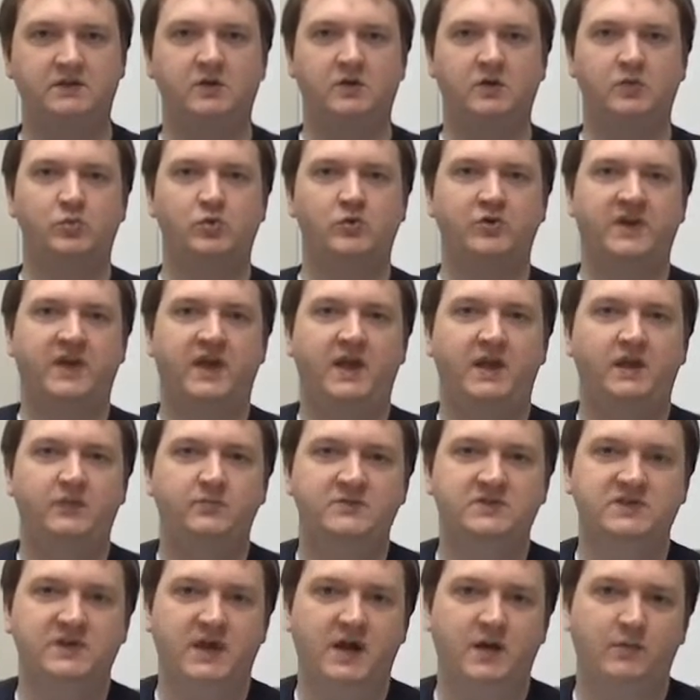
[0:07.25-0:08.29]
Global
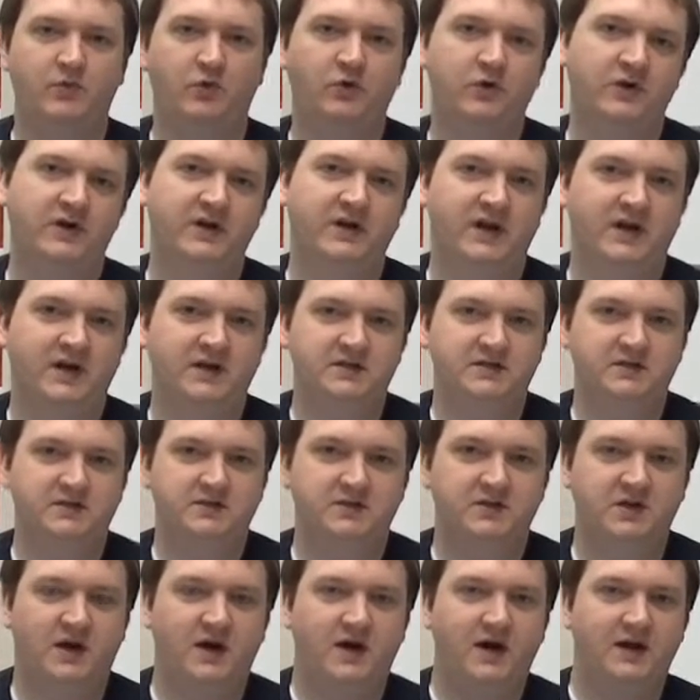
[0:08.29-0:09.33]
Game Jam organizer
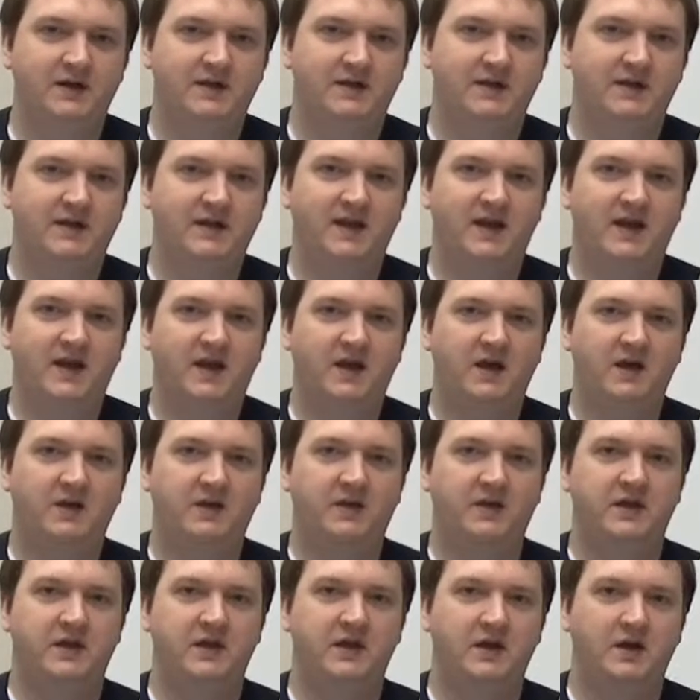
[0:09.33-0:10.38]
John
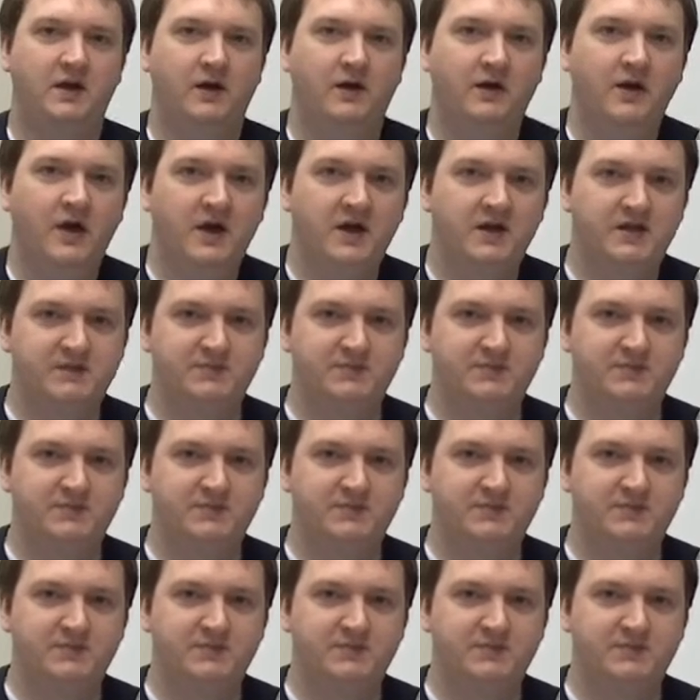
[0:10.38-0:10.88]
Gale here.